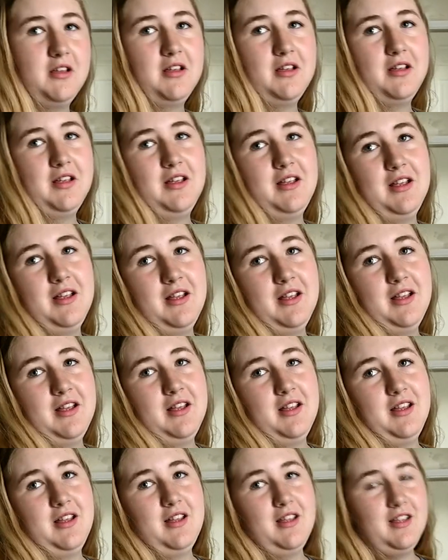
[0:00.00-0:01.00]
Remember a
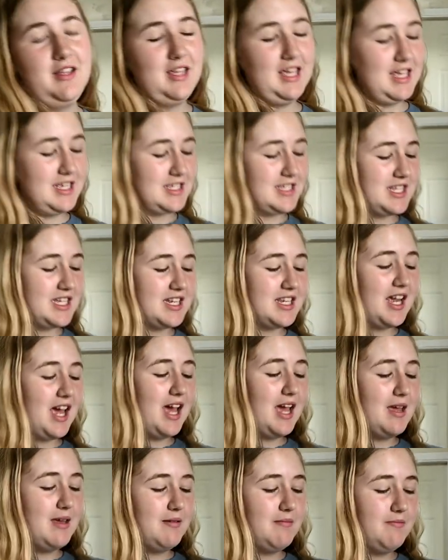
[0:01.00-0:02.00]
time when Gabby it's used to be
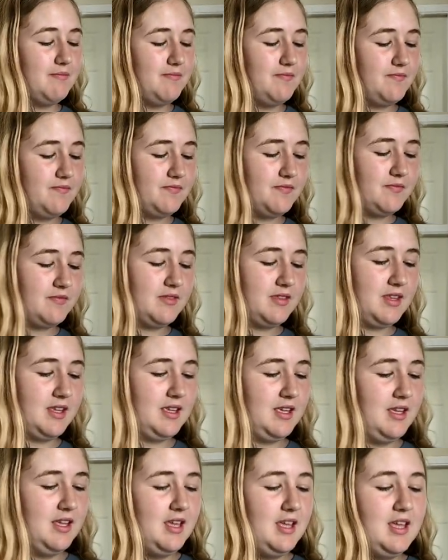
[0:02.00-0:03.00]
able to do chores by
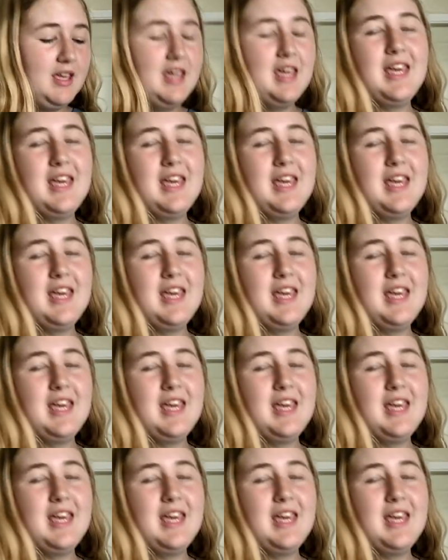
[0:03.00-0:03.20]
herself?